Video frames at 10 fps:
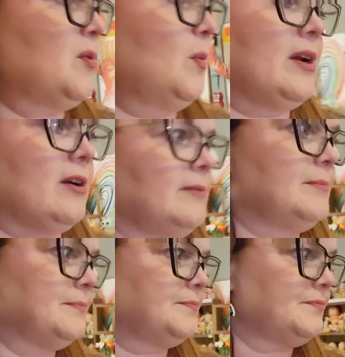the winner
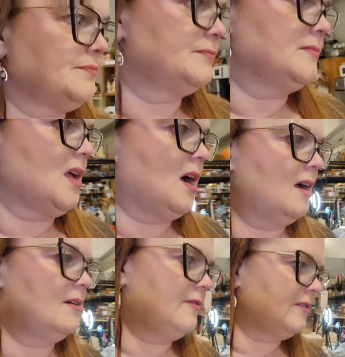
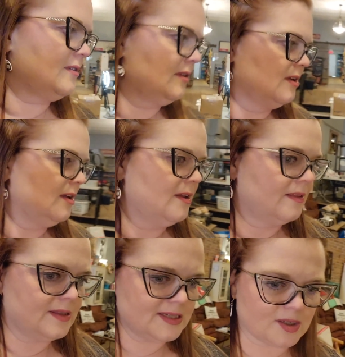of
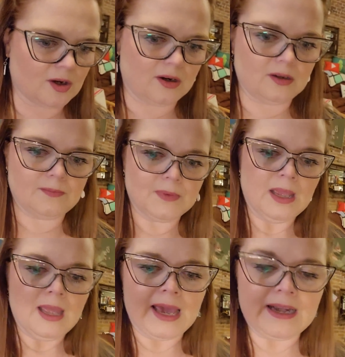this girl.
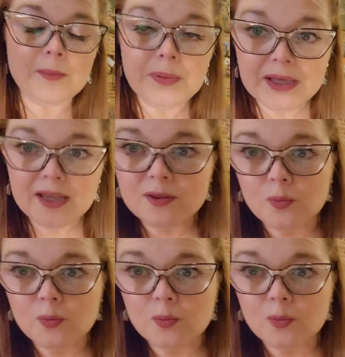And I'm picking the